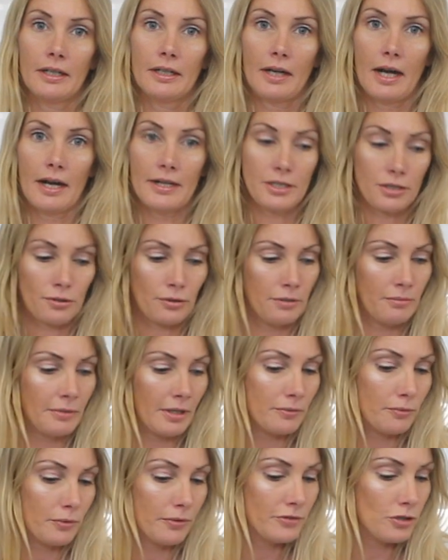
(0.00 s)
ice cream
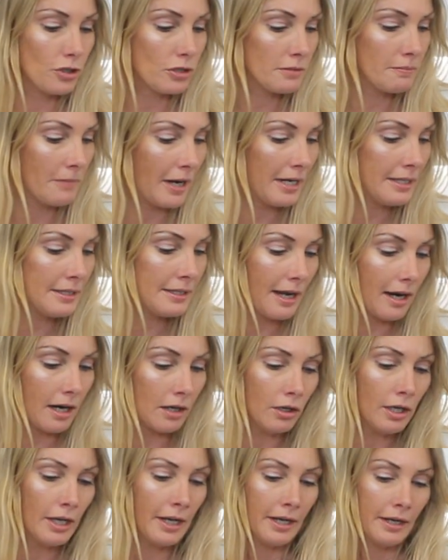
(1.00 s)
that we've just made.
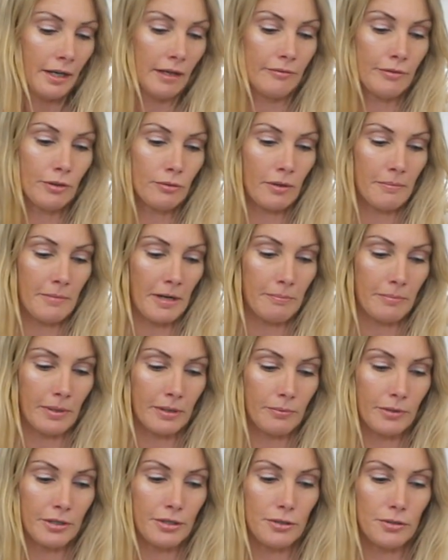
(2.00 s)
Now if you
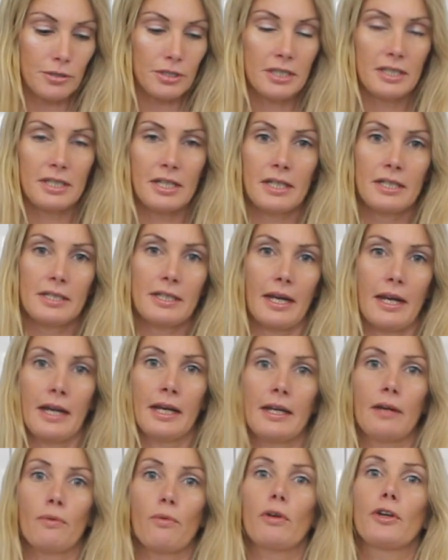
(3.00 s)
remember, we used 6
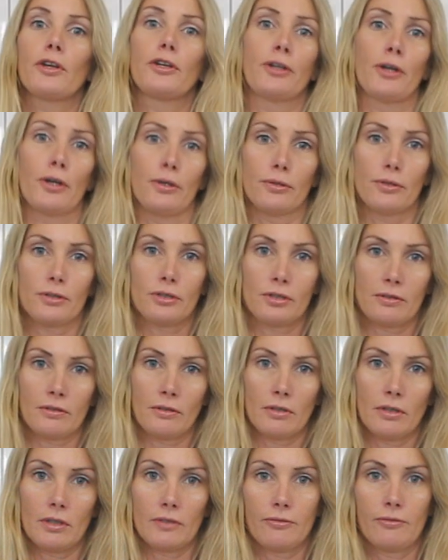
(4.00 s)
egg yolks
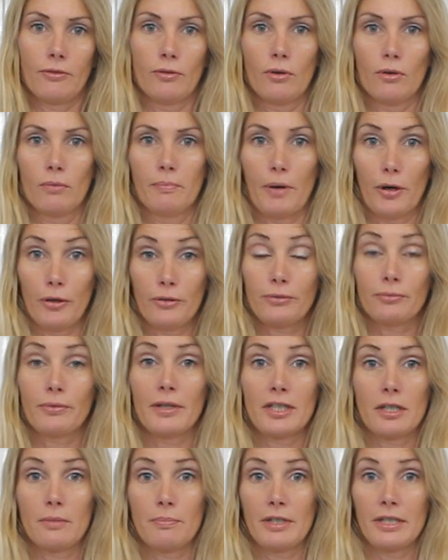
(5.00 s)
for both
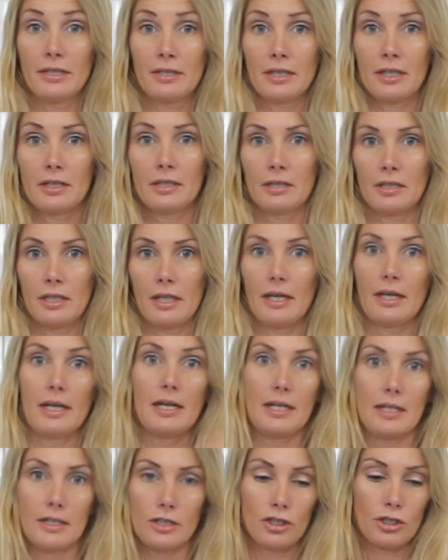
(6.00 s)
recipes, 6
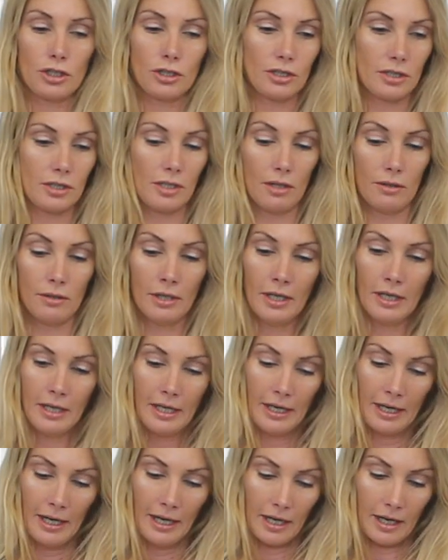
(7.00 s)
each. So
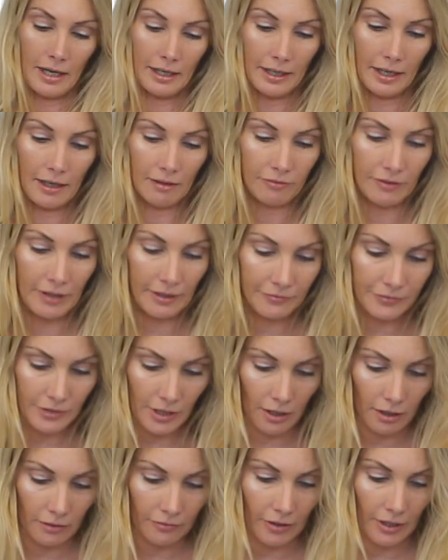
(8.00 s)
I have left
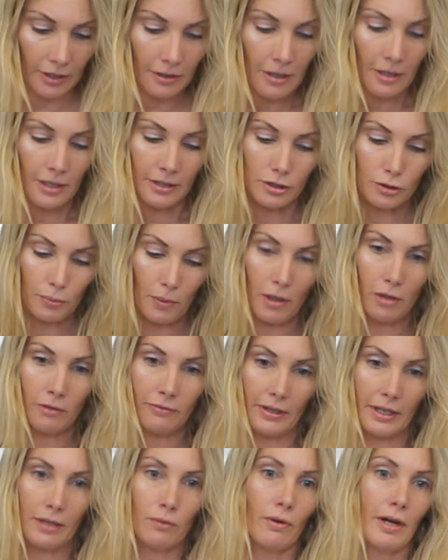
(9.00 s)
over 12
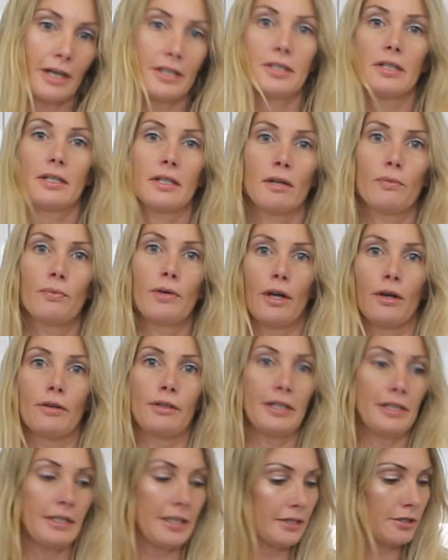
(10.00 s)
egg whites here. We
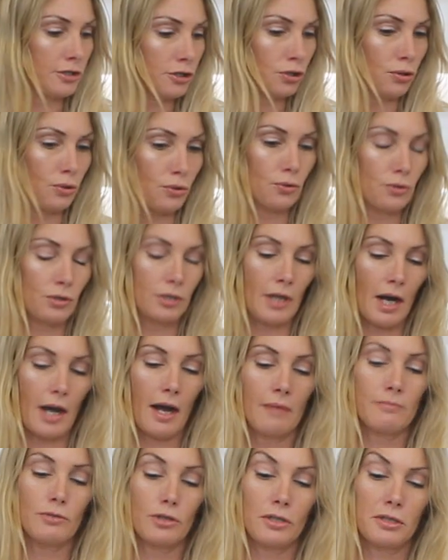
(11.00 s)
only need 2, so
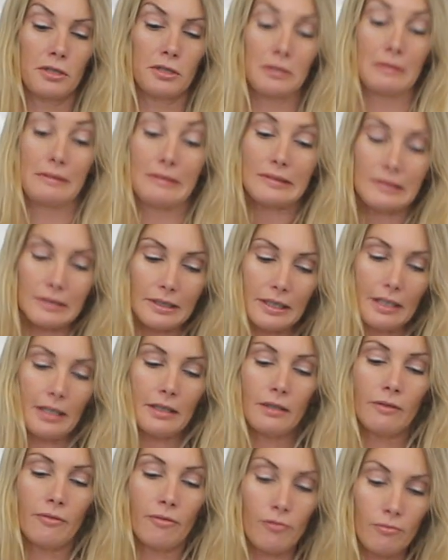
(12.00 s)
I'm just
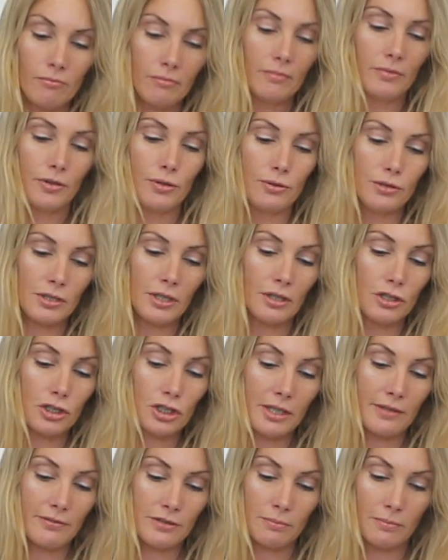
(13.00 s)
kind of using a
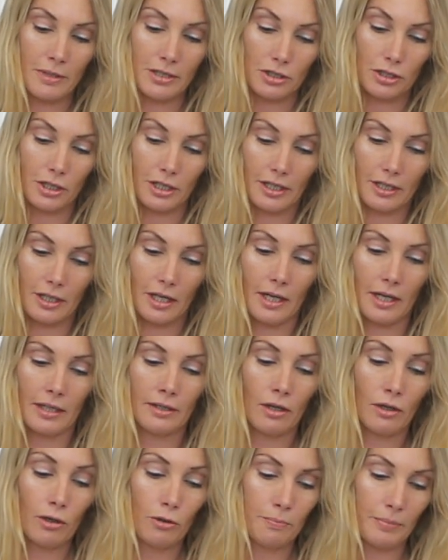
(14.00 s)
chef's measure here
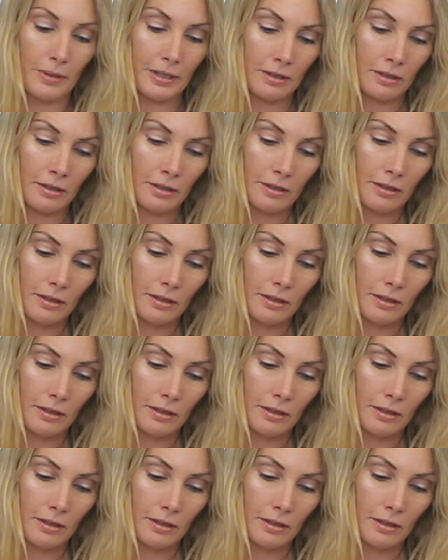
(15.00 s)
and hoping